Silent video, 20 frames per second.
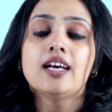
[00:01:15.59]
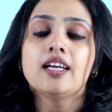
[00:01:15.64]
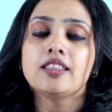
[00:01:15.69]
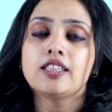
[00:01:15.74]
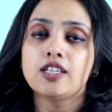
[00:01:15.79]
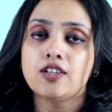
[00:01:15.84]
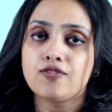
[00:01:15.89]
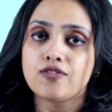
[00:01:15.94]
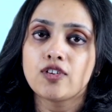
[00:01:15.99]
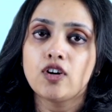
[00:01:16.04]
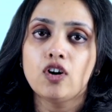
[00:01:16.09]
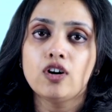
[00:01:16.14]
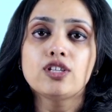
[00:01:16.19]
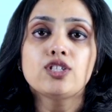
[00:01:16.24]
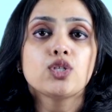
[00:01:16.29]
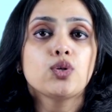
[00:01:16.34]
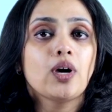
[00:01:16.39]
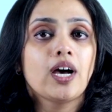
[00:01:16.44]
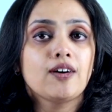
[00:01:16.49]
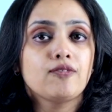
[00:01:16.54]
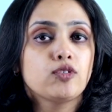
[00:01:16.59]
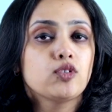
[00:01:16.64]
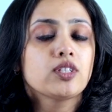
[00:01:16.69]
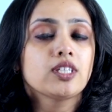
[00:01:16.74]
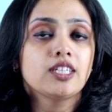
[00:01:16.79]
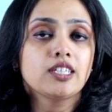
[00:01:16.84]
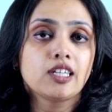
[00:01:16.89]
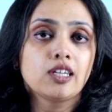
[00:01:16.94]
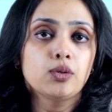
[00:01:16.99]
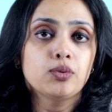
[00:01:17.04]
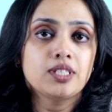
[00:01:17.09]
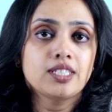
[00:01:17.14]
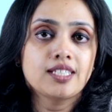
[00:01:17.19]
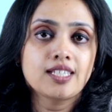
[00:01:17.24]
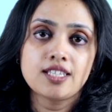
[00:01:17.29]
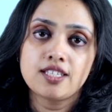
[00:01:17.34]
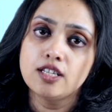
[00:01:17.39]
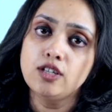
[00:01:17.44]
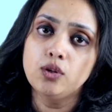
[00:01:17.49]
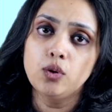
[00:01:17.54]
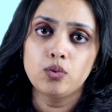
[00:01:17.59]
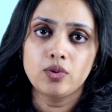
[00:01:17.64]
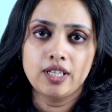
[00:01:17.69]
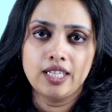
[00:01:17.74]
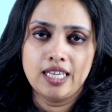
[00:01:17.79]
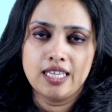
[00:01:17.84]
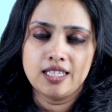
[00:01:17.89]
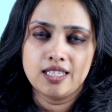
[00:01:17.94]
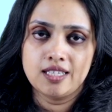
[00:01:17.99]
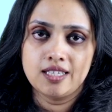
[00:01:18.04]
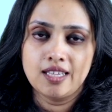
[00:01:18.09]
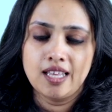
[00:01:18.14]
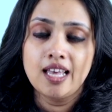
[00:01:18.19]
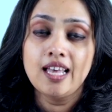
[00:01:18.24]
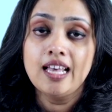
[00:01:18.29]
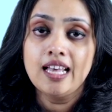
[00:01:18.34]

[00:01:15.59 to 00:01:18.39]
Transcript: then of course you have to conclude it as a known case.